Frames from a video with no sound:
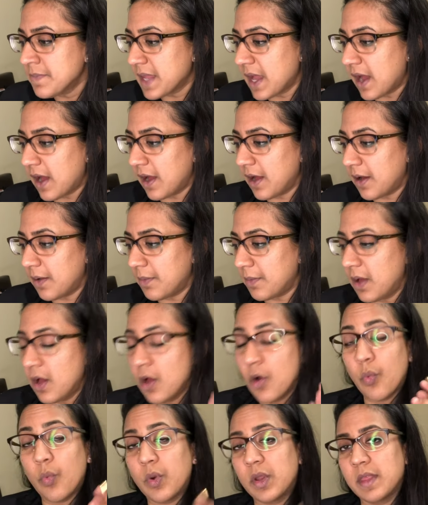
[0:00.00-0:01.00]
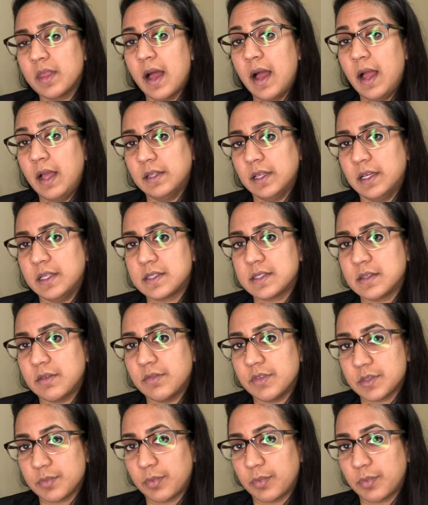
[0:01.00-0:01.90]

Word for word: One of the highlights of this